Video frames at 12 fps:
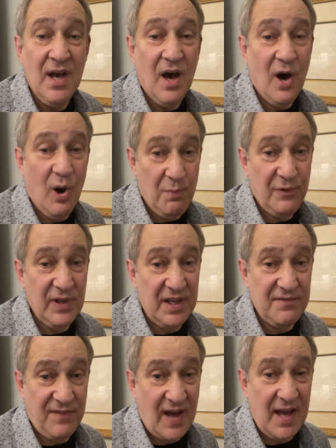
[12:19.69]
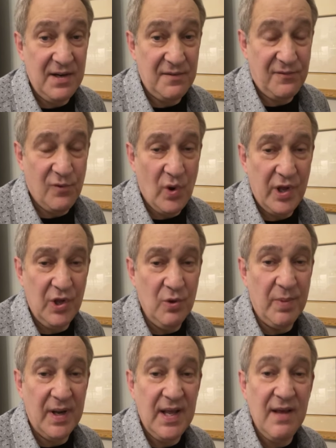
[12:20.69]
hopefully find it for you.
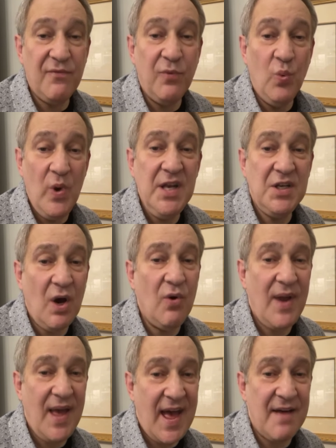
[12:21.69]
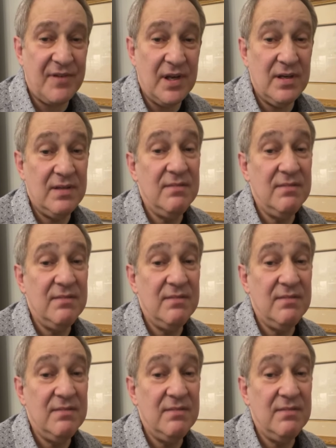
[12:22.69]
But if we don't have it,